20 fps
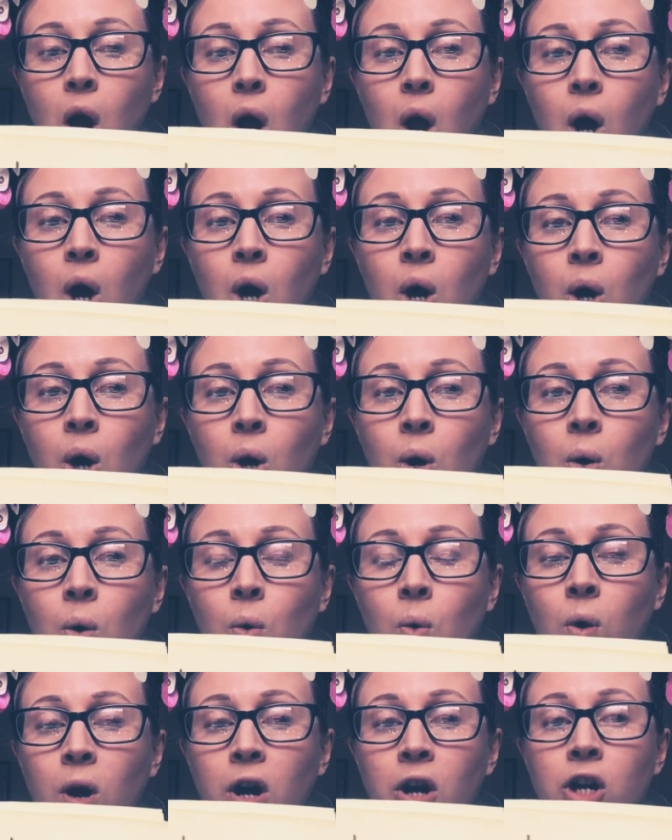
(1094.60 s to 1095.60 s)

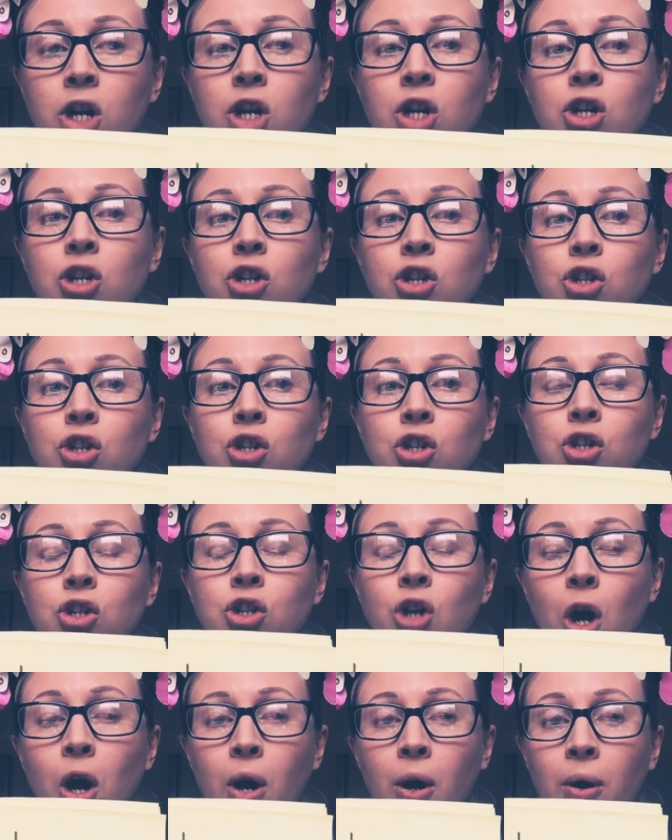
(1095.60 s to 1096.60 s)
O.
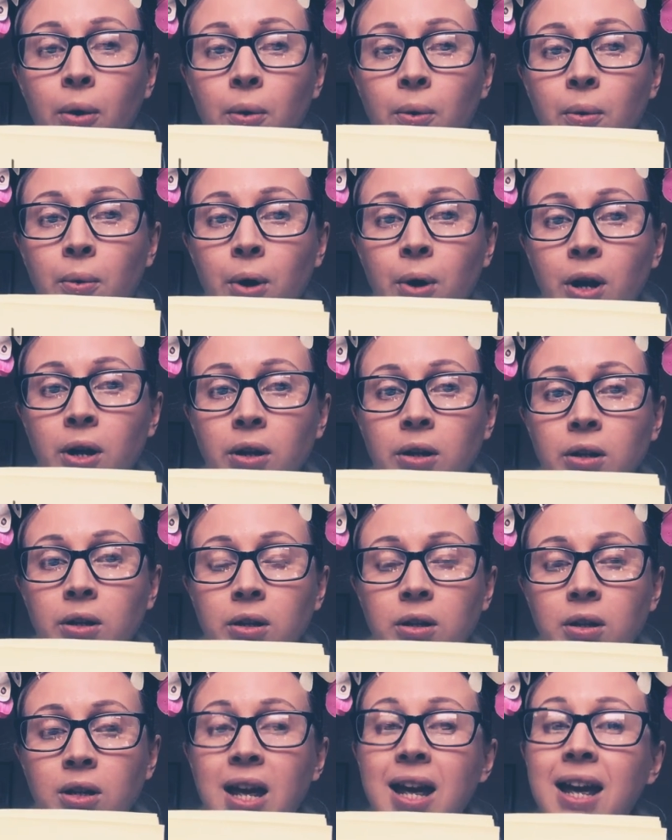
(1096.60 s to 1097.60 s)
Show.
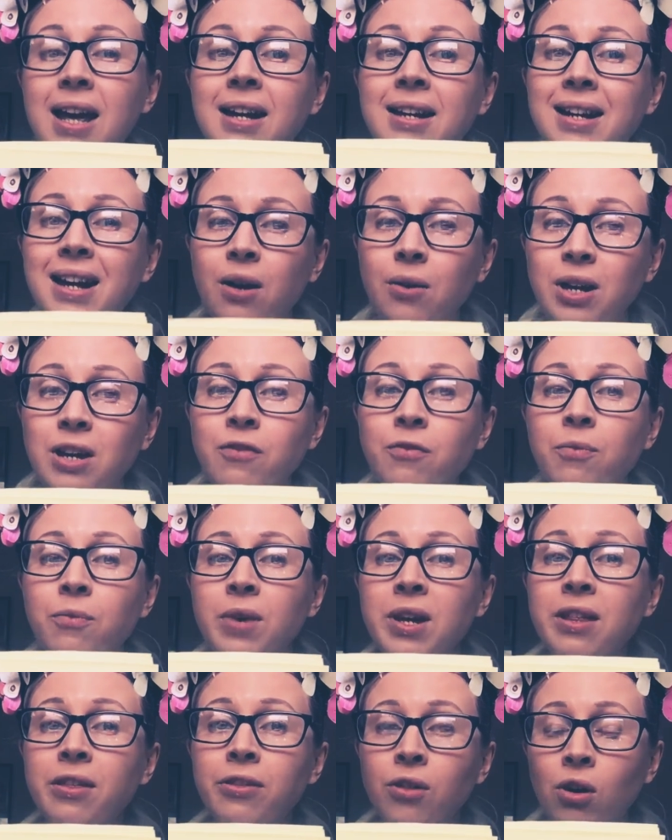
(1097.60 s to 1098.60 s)
Now, if
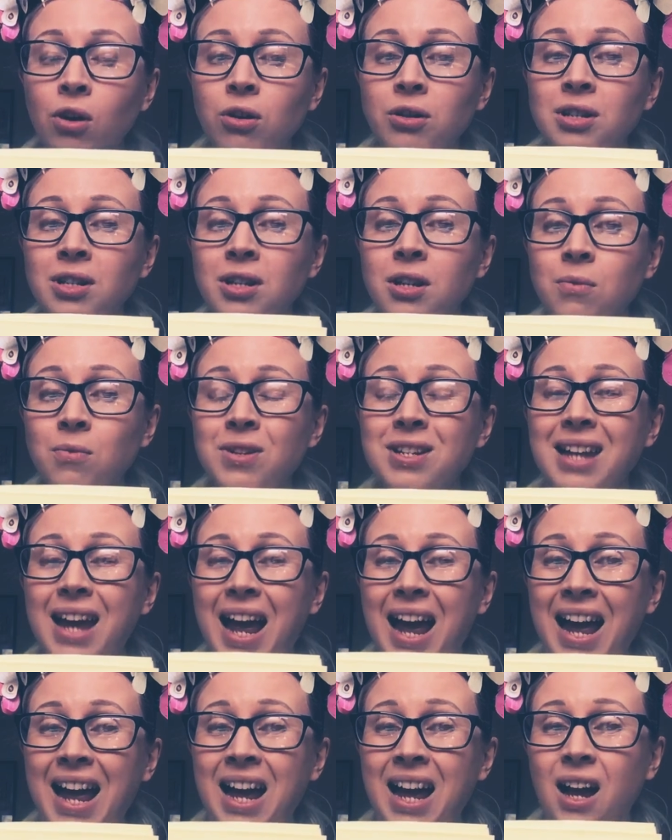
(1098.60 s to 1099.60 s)
we thought it was
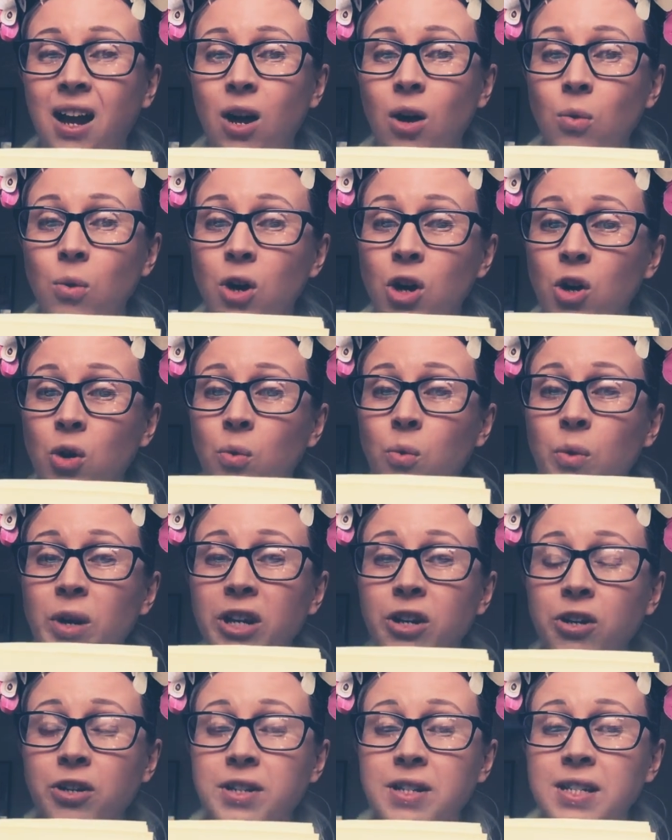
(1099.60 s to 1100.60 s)
ow, we
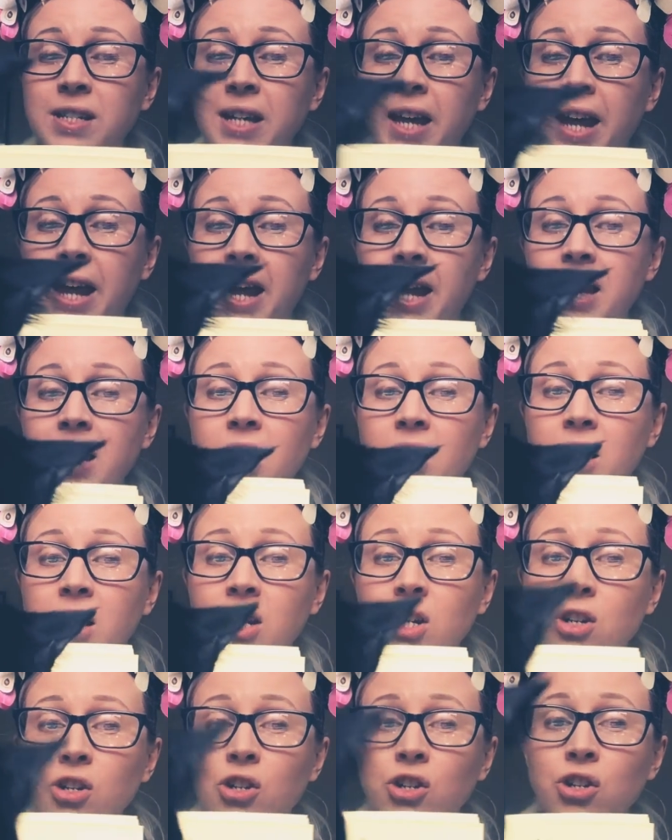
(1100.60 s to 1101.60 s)
could say
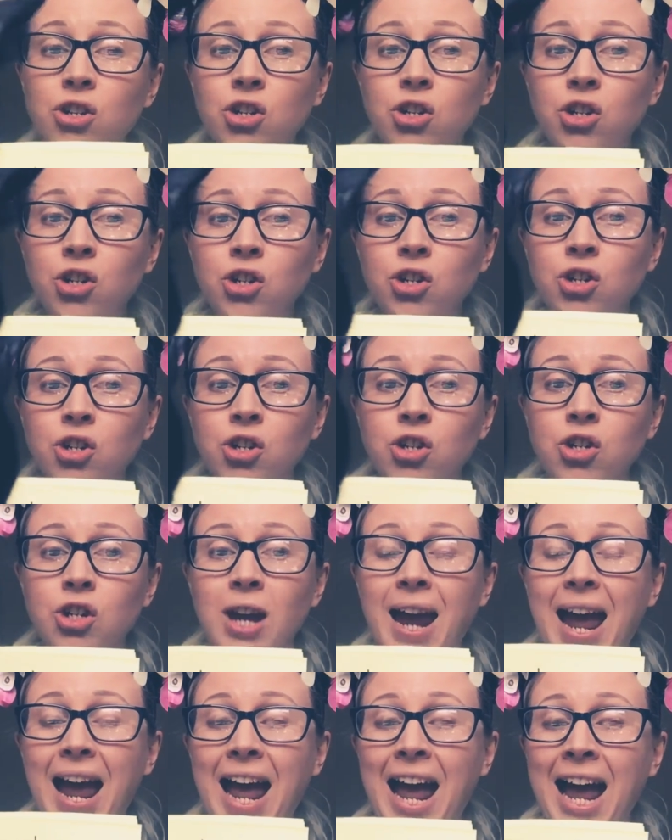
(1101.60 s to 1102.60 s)

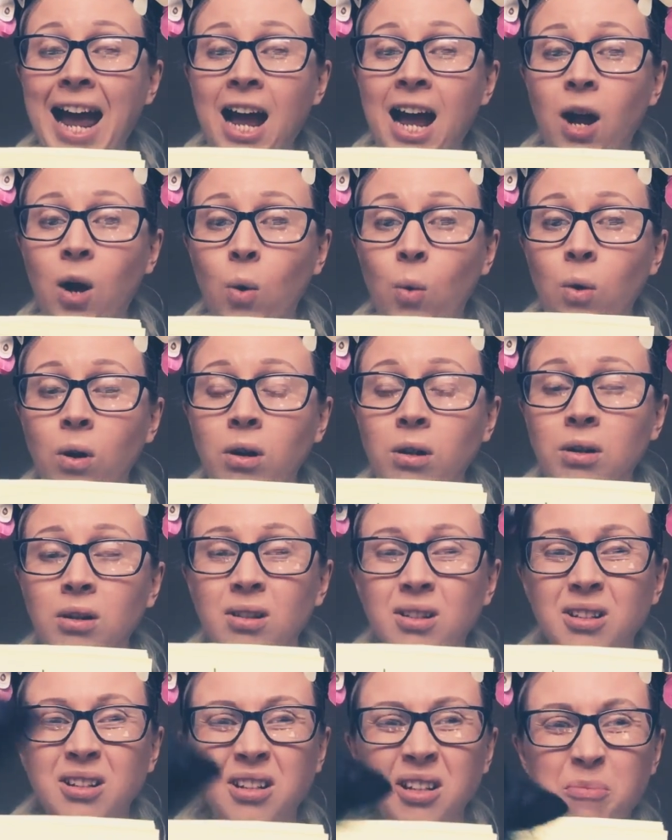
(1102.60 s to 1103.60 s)
ow.
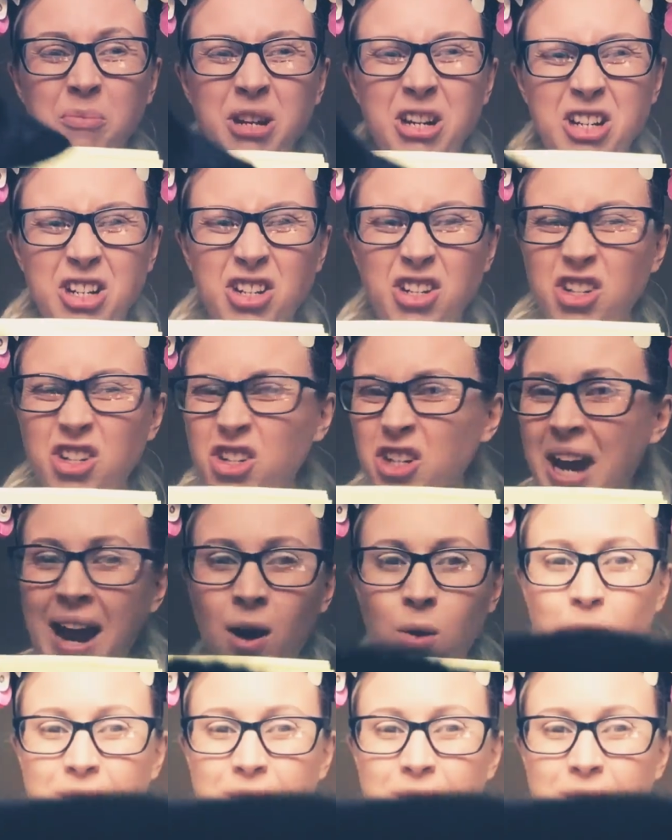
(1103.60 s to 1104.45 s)
But show